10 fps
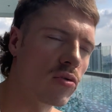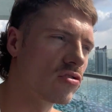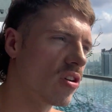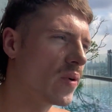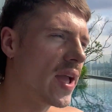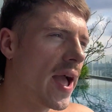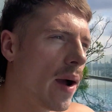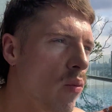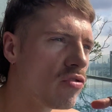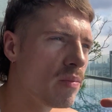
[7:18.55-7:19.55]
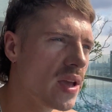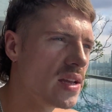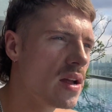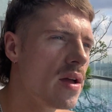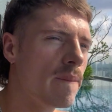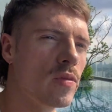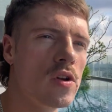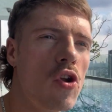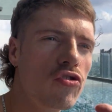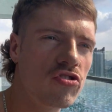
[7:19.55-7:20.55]
So it helped me
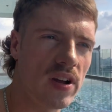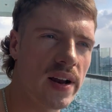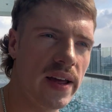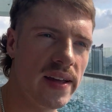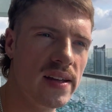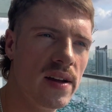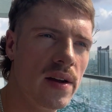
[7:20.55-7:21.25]
logically